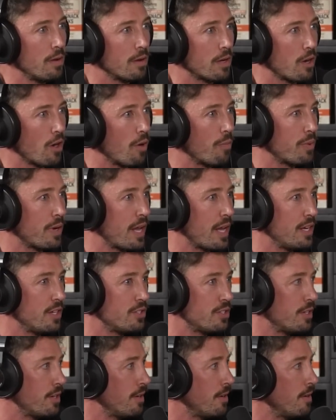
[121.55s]

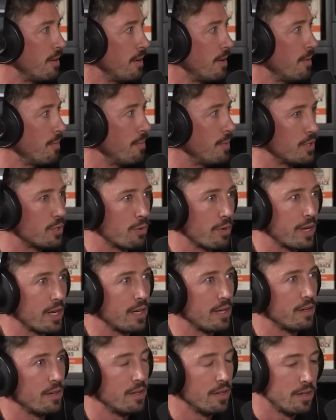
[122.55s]
combination
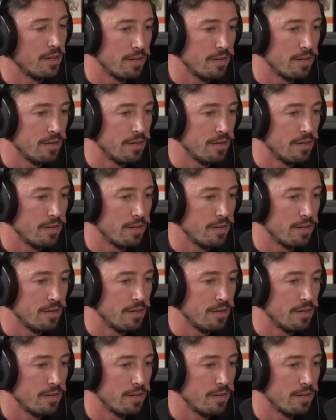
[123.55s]
between